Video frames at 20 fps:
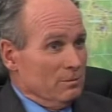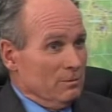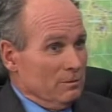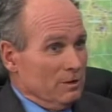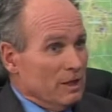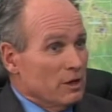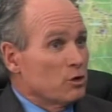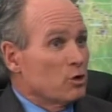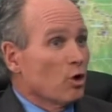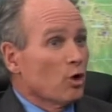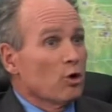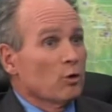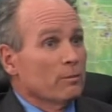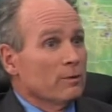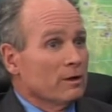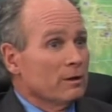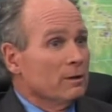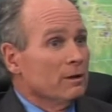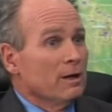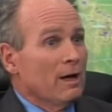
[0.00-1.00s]

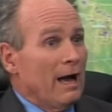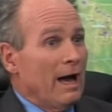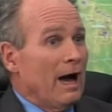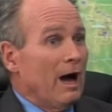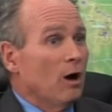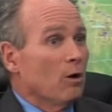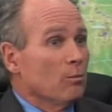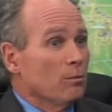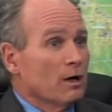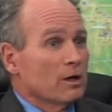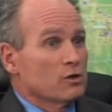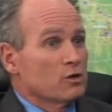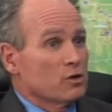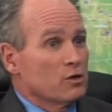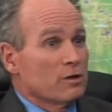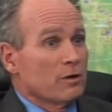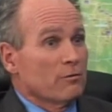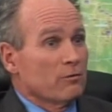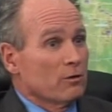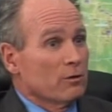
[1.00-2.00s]
determine how much
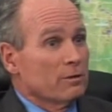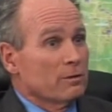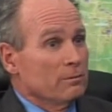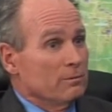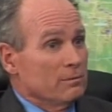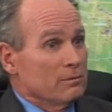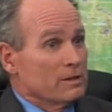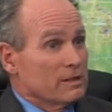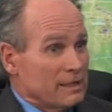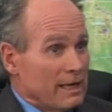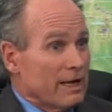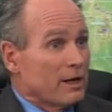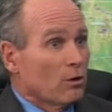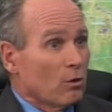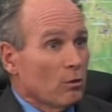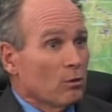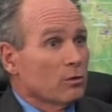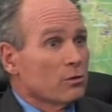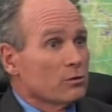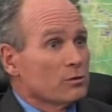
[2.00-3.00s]
different
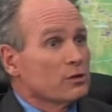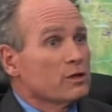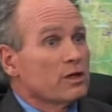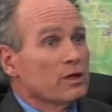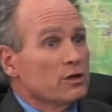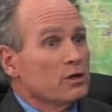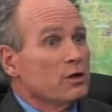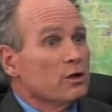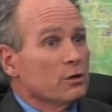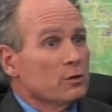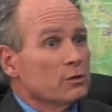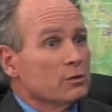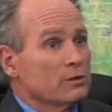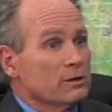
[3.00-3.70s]
stakeholders can use.